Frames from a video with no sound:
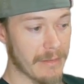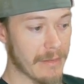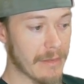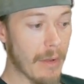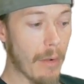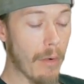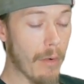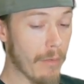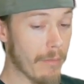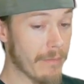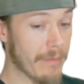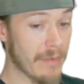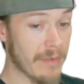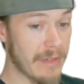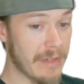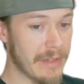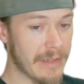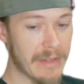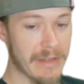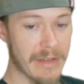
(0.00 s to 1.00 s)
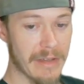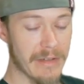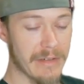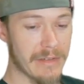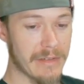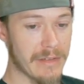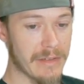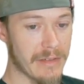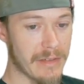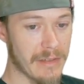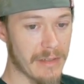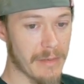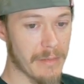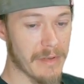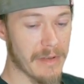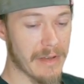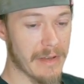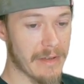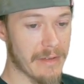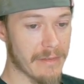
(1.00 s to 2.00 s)
Hopefully it does. I
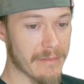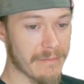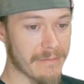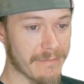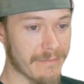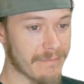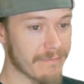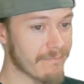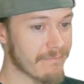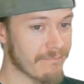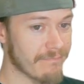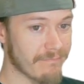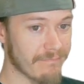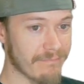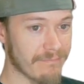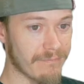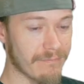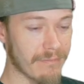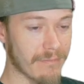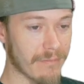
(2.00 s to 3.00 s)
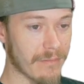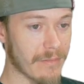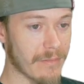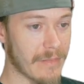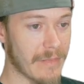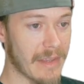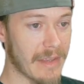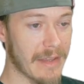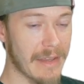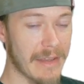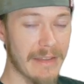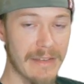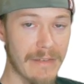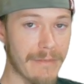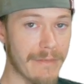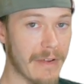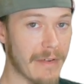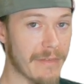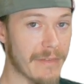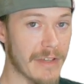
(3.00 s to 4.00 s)
mean, it is a
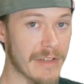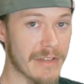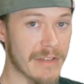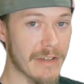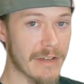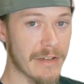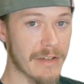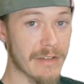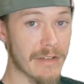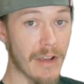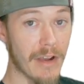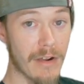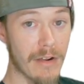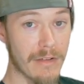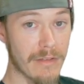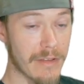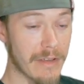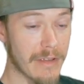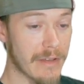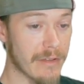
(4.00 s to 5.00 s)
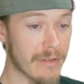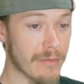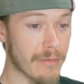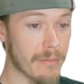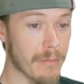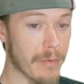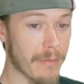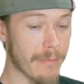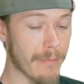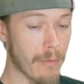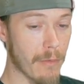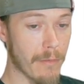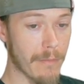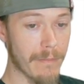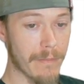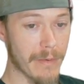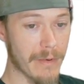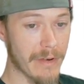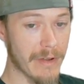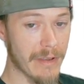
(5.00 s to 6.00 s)
50 series card. They do perform
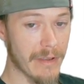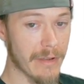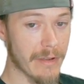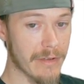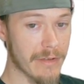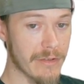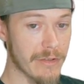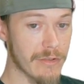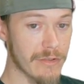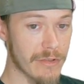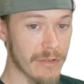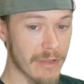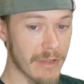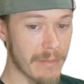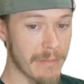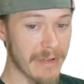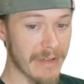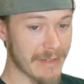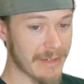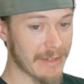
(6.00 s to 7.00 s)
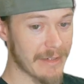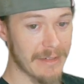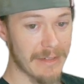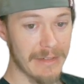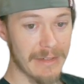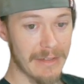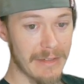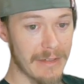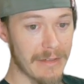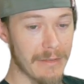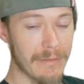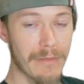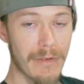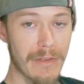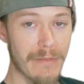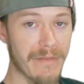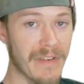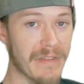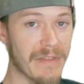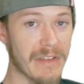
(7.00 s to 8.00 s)
pretty good usually, but for
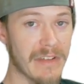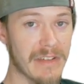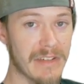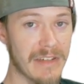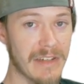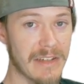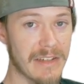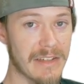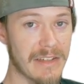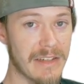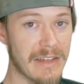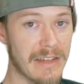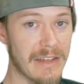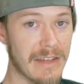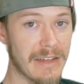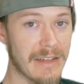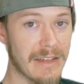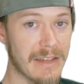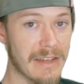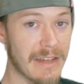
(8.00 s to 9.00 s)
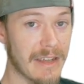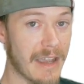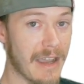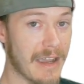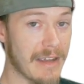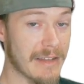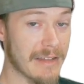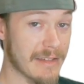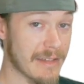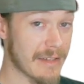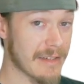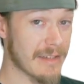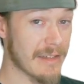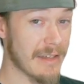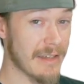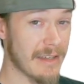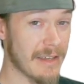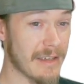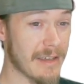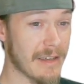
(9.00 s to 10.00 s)
the 5060 Ti
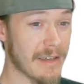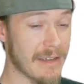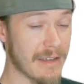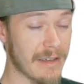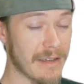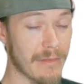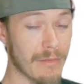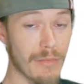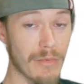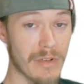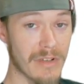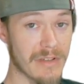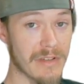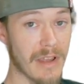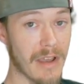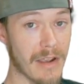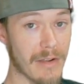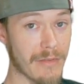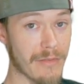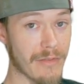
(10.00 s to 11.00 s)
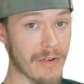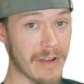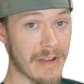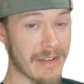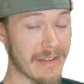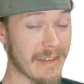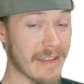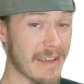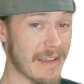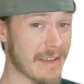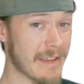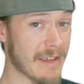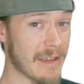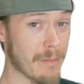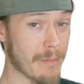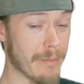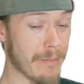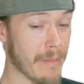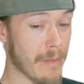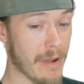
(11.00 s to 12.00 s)
16 gig, it was not great. The 8
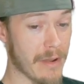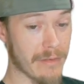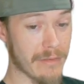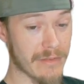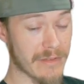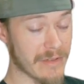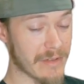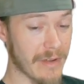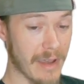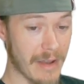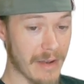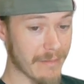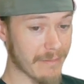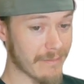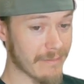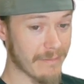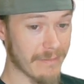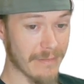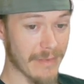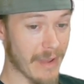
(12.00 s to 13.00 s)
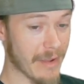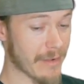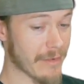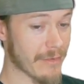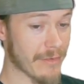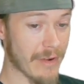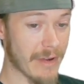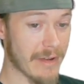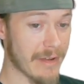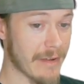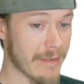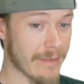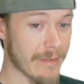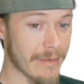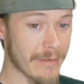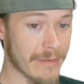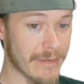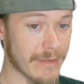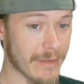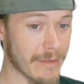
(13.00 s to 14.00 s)
gig model's not great
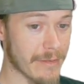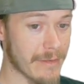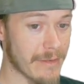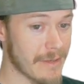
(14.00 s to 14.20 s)
either. So